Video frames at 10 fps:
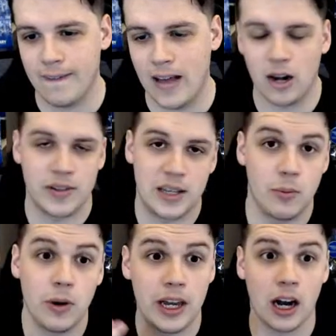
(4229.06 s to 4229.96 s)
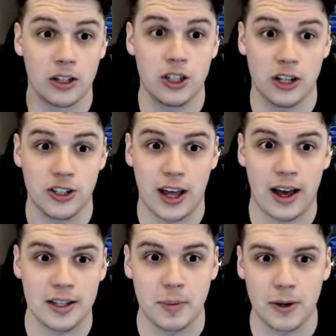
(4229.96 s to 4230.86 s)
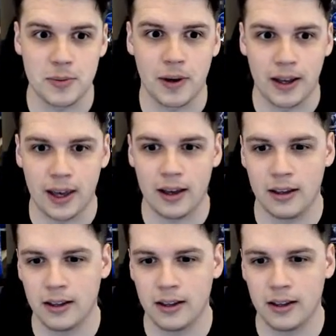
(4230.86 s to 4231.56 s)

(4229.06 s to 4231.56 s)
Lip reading: and obviously we can't judge that, I suppose, but yeah.